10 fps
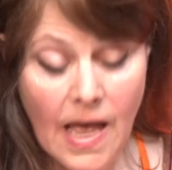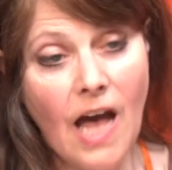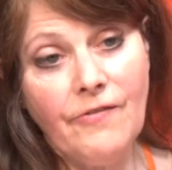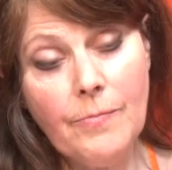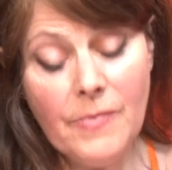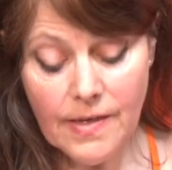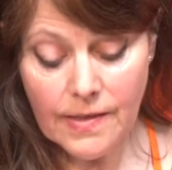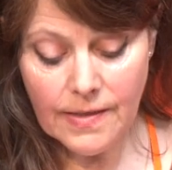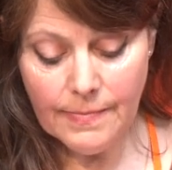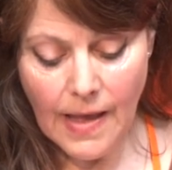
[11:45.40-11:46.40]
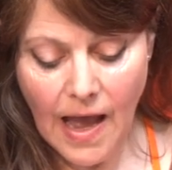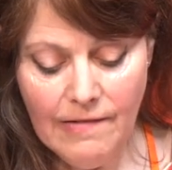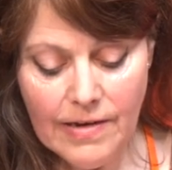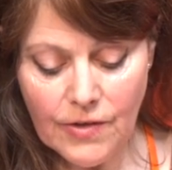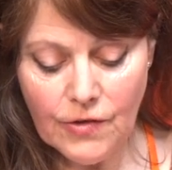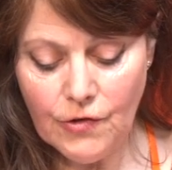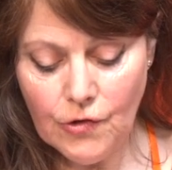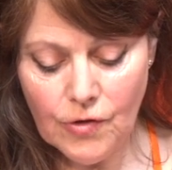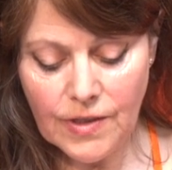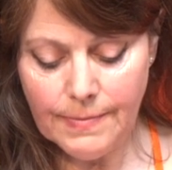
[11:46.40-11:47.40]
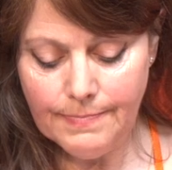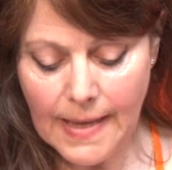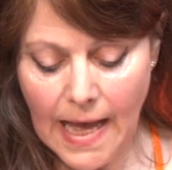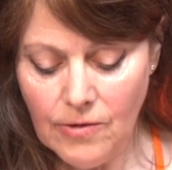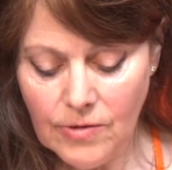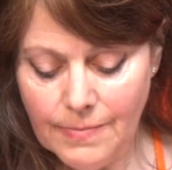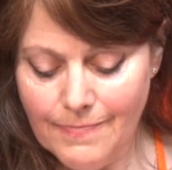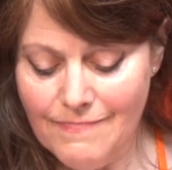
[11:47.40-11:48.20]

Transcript: And from this, Arendt draws out